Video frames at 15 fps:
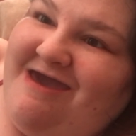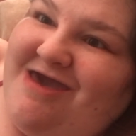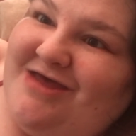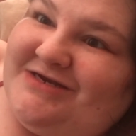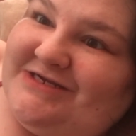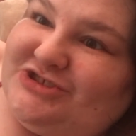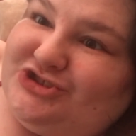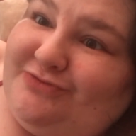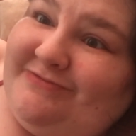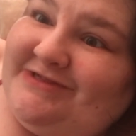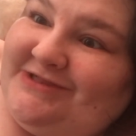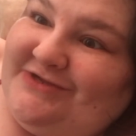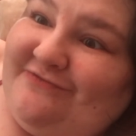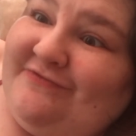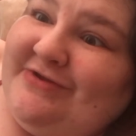and I should be
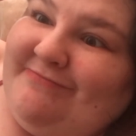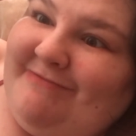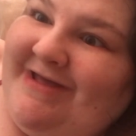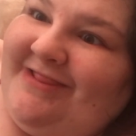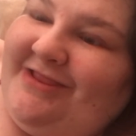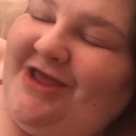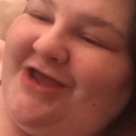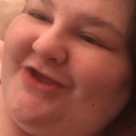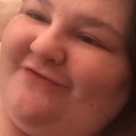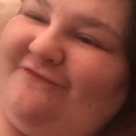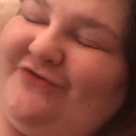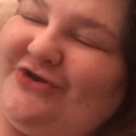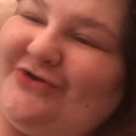living my life.